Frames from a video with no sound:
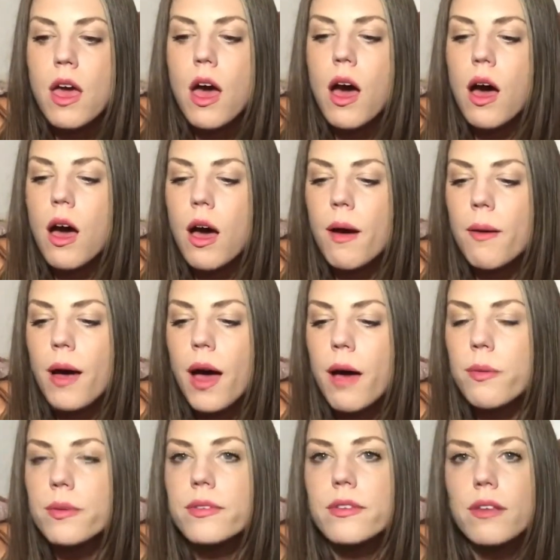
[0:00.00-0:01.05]
I
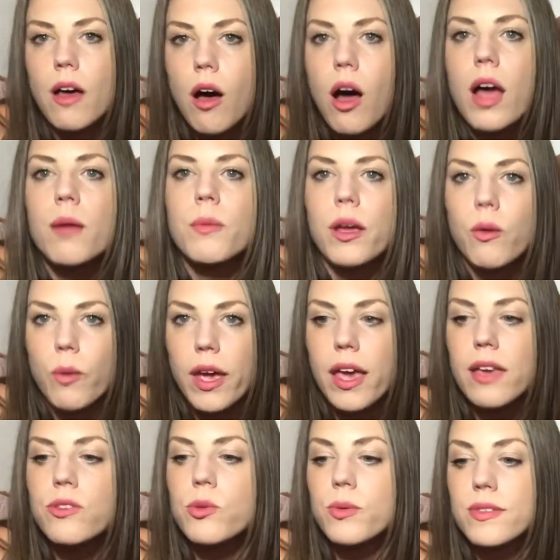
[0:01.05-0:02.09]
was on my
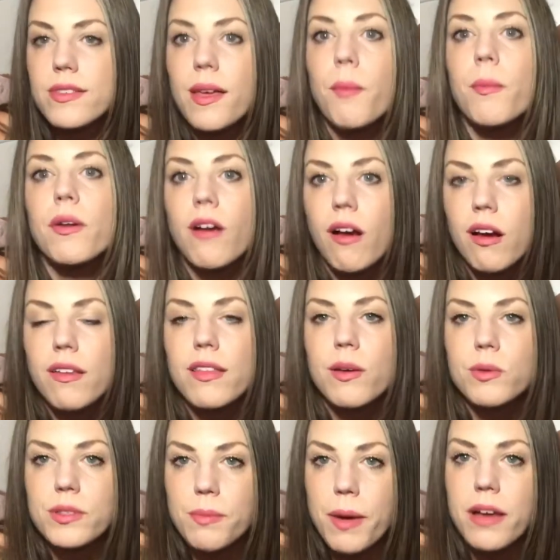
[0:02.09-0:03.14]
way to a seminar that
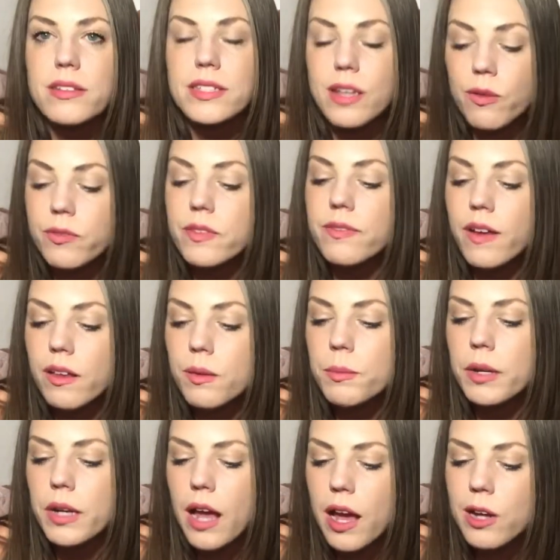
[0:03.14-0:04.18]
was about
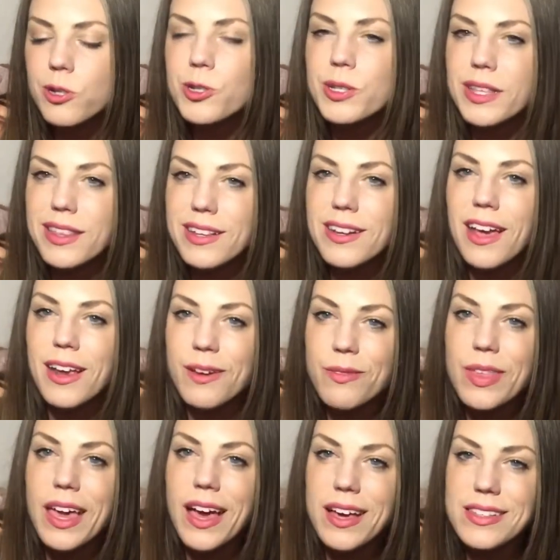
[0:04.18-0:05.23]
self-development, actually, the night of
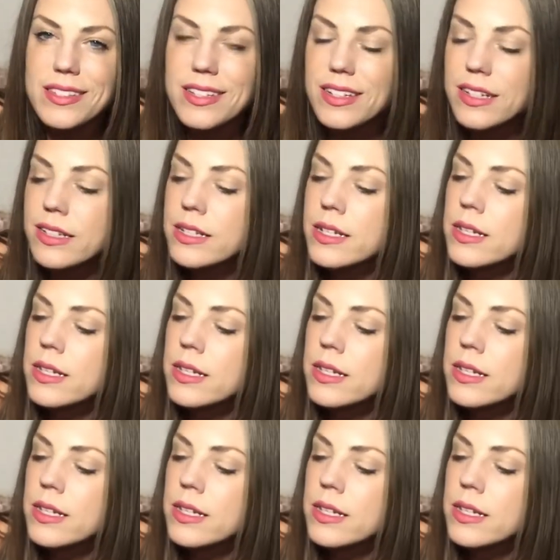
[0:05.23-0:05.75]
the accident.